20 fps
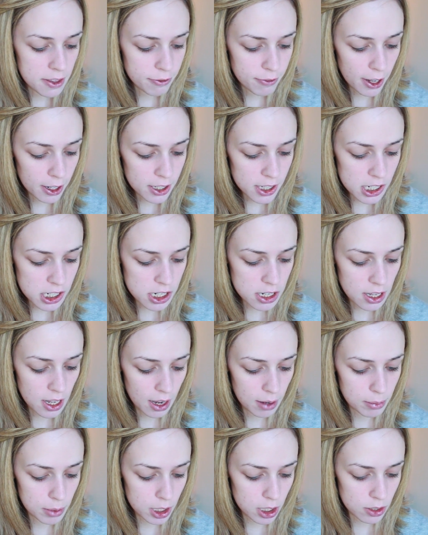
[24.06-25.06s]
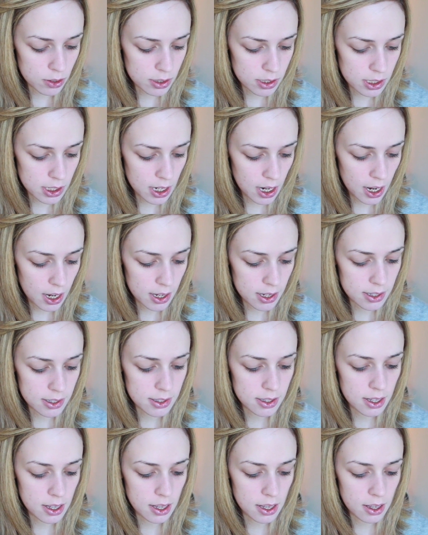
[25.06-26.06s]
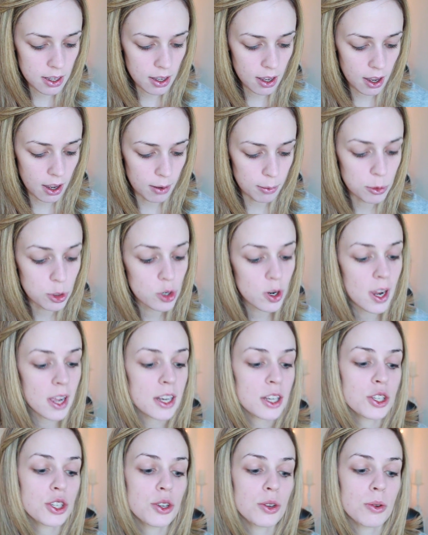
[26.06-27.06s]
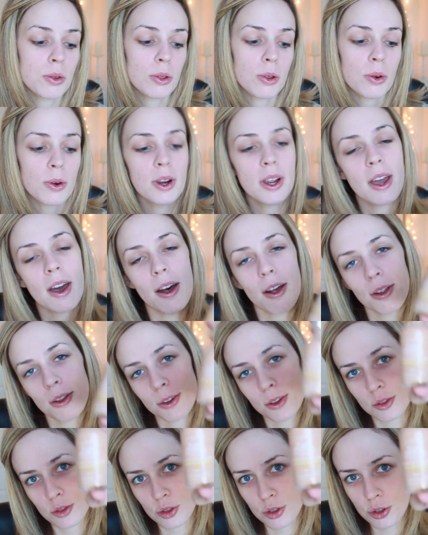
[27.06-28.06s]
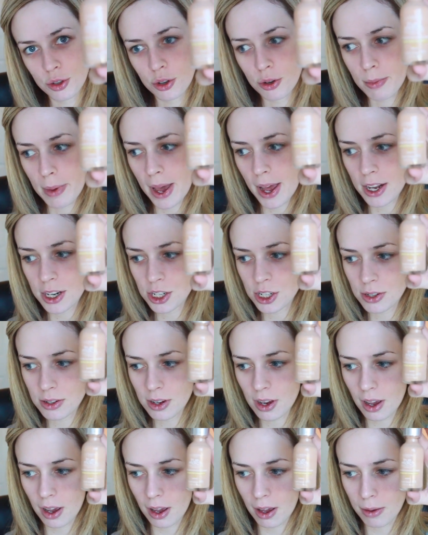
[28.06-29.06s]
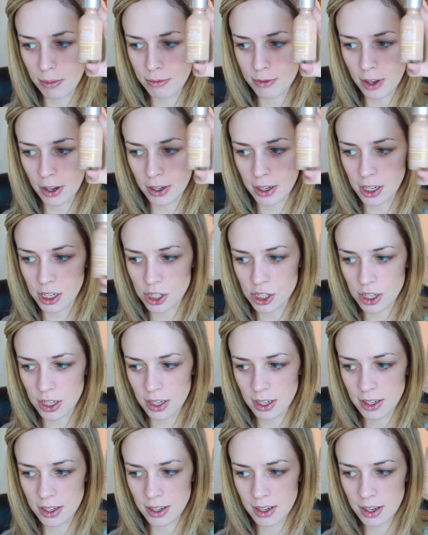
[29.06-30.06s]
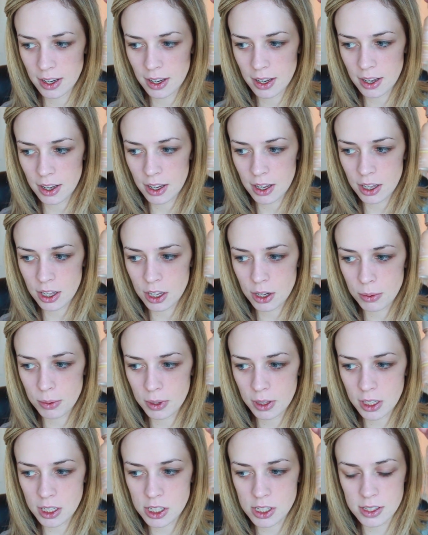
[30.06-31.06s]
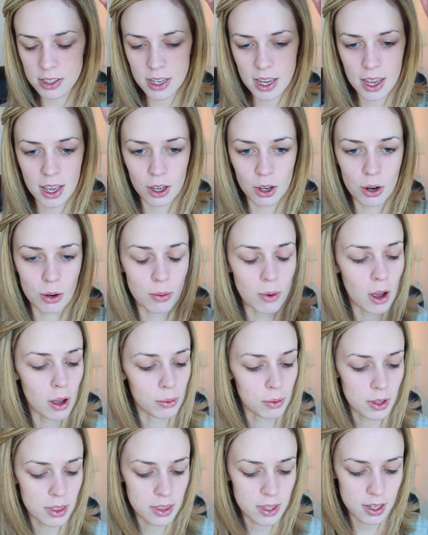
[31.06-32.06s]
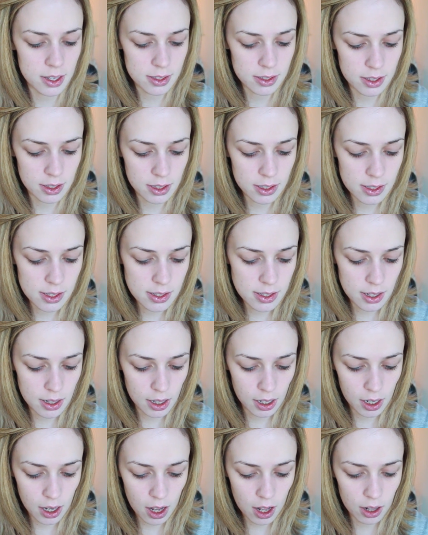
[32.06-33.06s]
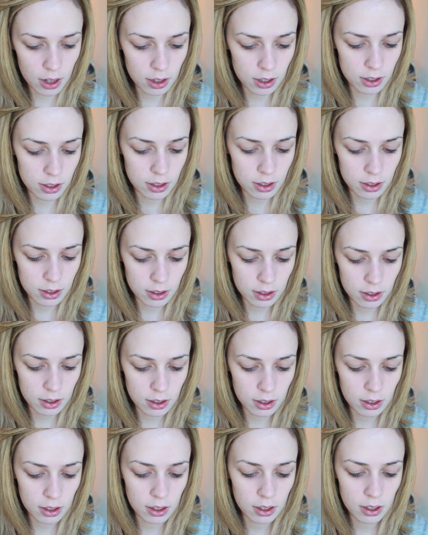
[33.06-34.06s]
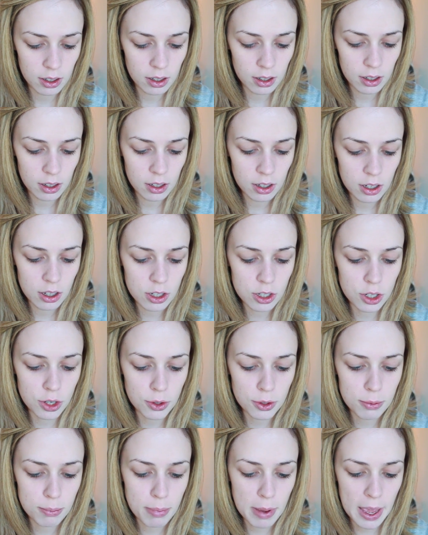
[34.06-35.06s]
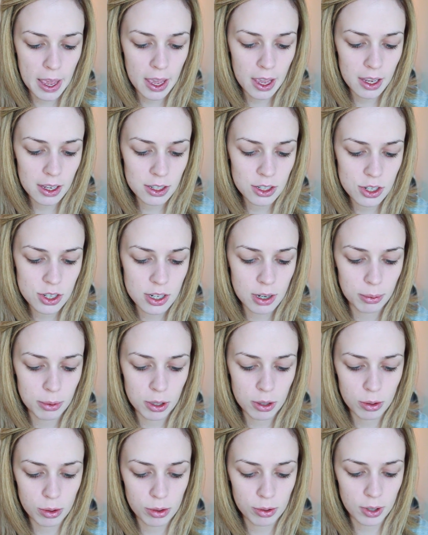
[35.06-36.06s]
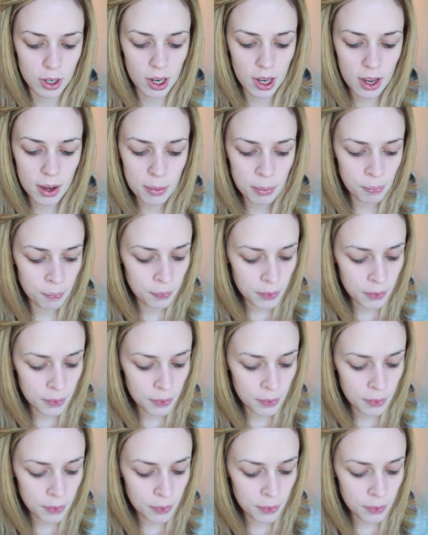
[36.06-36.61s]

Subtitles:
the foundation that I'm going to use today is the tried and true L'Oreal True Match foundation. You really just can't go wrong with this, and this is in the color Nude Beige W3.